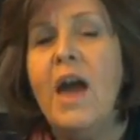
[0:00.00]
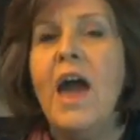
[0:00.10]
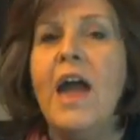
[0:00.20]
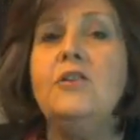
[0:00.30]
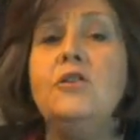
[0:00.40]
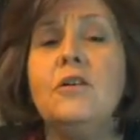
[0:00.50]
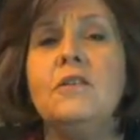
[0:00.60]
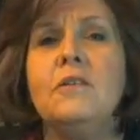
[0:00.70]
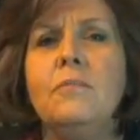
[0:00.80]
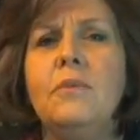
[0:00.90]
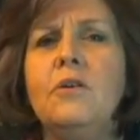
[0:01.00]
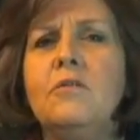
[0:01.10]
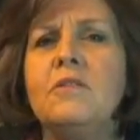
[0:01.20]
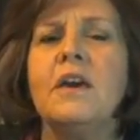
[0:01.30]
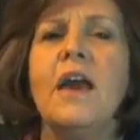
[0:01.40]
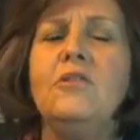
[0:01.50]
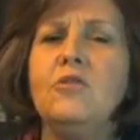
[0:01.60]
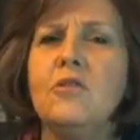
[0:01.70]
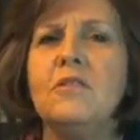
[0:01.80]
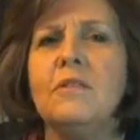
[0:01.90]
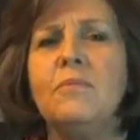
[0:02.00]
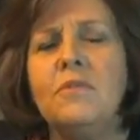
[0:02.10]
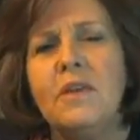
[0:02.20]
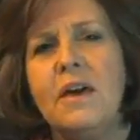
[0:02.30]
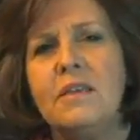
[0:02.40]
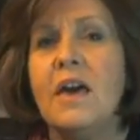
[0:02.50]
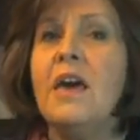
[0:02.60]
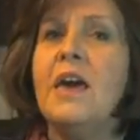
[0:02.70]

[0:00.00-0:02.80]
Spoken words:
Enjoy some music, enjoy some theatre.